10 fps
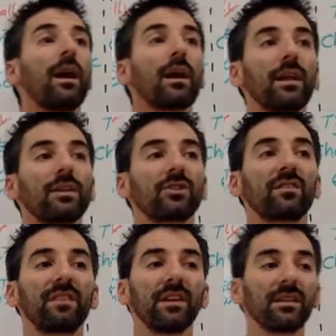An
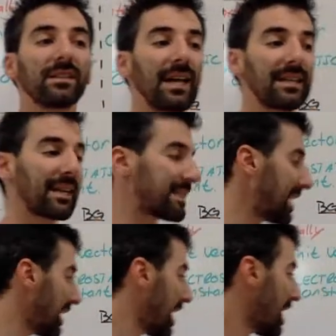electric field is, as I
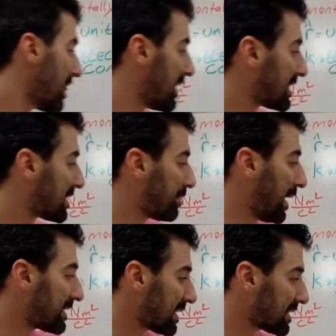said, the
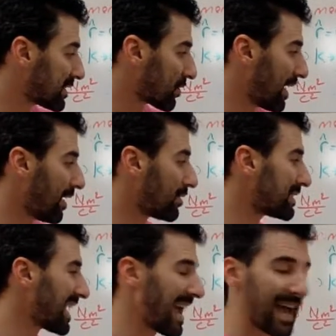space that surrounds